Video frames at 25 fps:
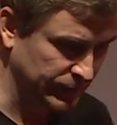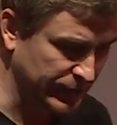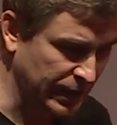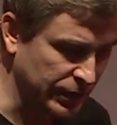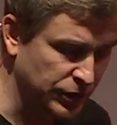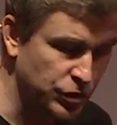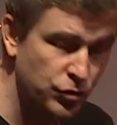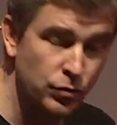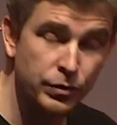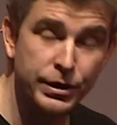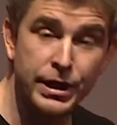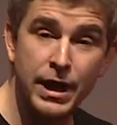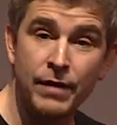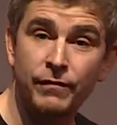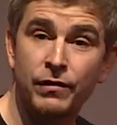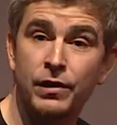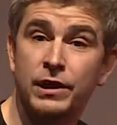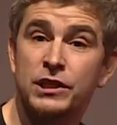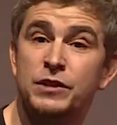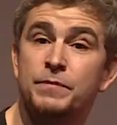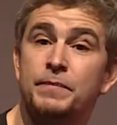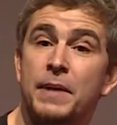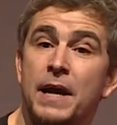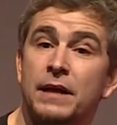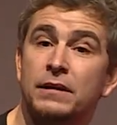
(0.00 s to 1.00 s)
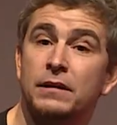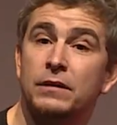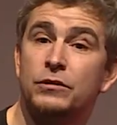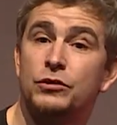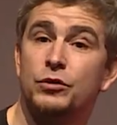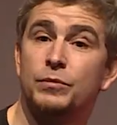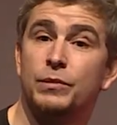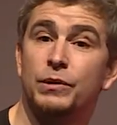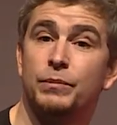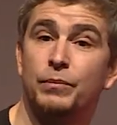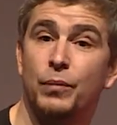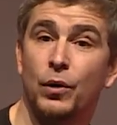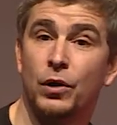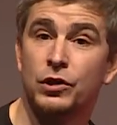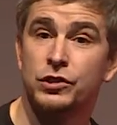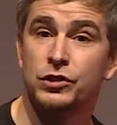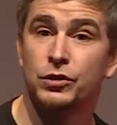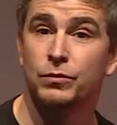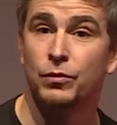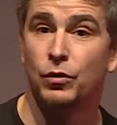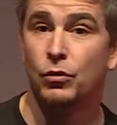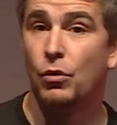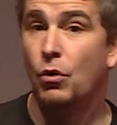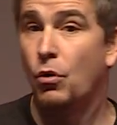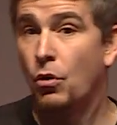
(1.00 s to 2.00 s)
that you never expected to be
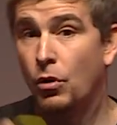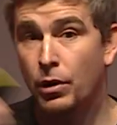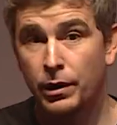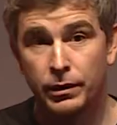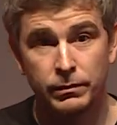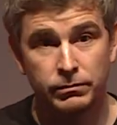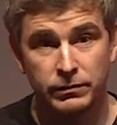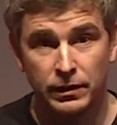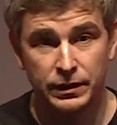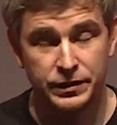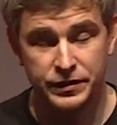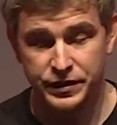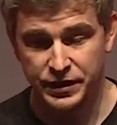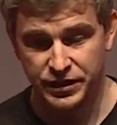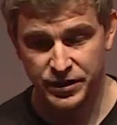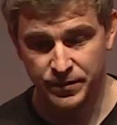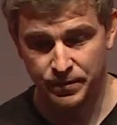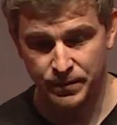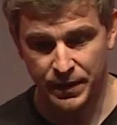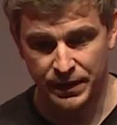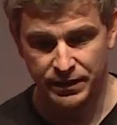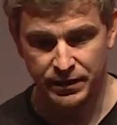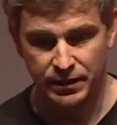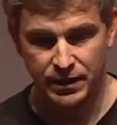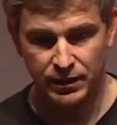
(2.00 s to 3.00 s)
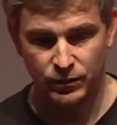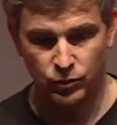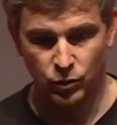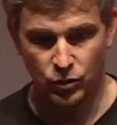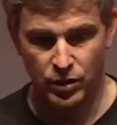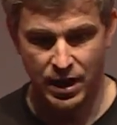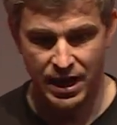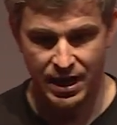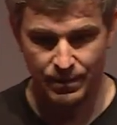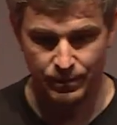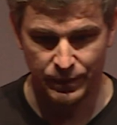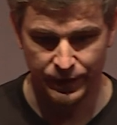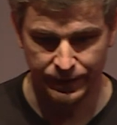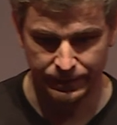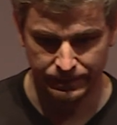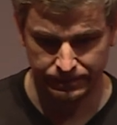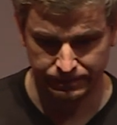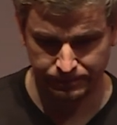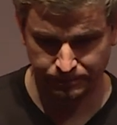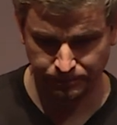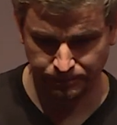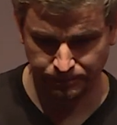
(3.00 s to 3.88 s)
possible or anticipated that will happen.